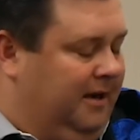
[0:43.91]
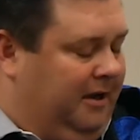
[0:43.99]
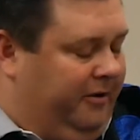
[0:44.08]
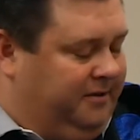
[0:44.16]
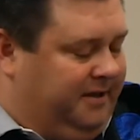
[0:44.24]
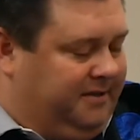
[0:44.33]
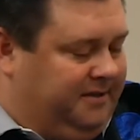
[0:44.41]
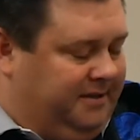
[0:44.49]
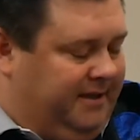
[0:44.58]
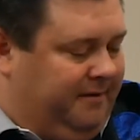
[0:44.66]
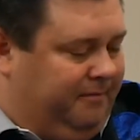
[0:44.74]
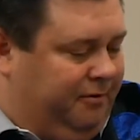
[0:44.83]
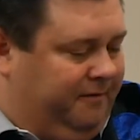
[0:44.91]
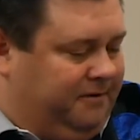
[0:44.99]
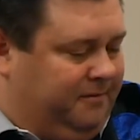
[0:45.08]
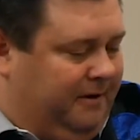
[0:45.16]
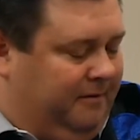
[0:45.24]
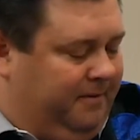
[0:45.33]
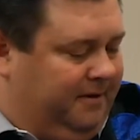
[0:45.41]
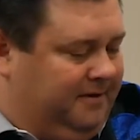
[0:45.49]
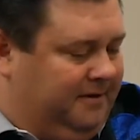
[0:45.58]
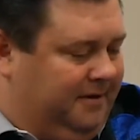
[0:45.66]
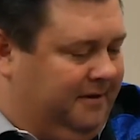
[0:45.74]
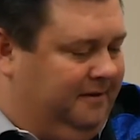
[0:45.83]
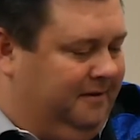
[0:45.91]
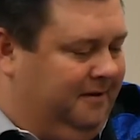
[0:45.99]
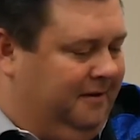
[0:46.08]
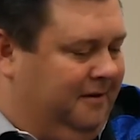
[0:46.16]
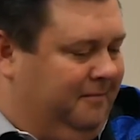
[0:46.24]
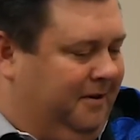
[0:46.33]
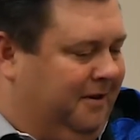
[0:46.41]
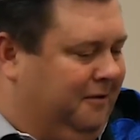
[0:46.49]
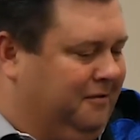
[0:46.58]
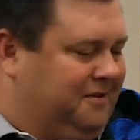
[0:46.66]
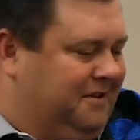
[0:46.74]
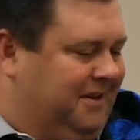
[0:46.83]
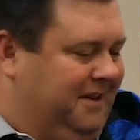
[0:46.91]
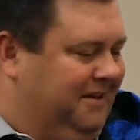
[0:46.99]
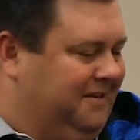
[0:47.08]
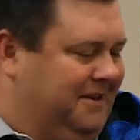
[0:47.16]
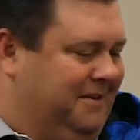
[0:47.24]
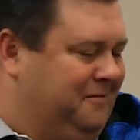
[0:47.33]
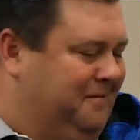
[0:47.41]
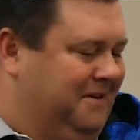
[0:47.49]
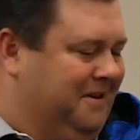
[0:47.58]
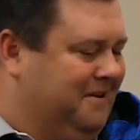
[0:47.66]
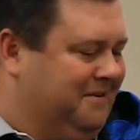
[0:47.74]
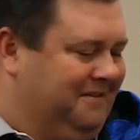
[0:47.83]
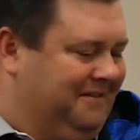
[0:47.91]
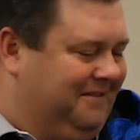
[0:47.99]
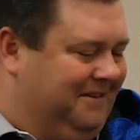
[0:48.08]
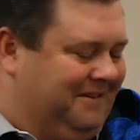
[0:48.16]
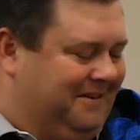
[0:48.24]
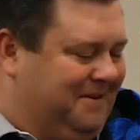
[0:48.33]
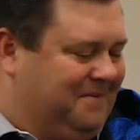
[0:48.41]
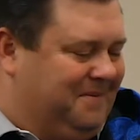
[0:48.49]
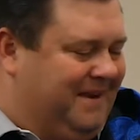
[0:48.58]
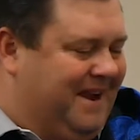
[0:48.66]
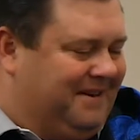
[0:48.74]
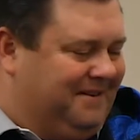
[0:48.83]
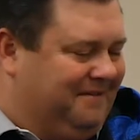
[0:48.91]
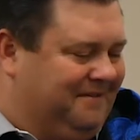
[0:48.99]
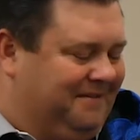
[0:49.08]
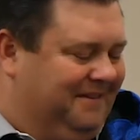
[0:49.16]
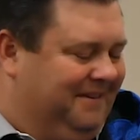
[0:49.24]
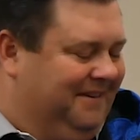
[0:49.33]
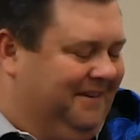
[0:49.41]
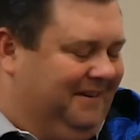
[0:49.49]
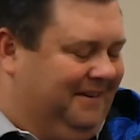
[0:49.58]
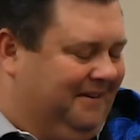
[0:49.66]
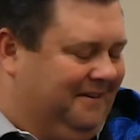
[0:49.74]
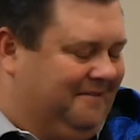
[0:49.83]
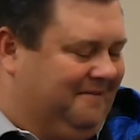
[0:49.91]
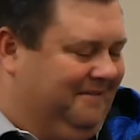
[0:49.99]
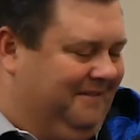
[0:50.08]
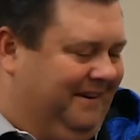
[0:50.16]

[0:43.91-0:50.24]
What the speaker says: I always like to see that improve as well. But being close to the kids keeps me young, keeps me active, and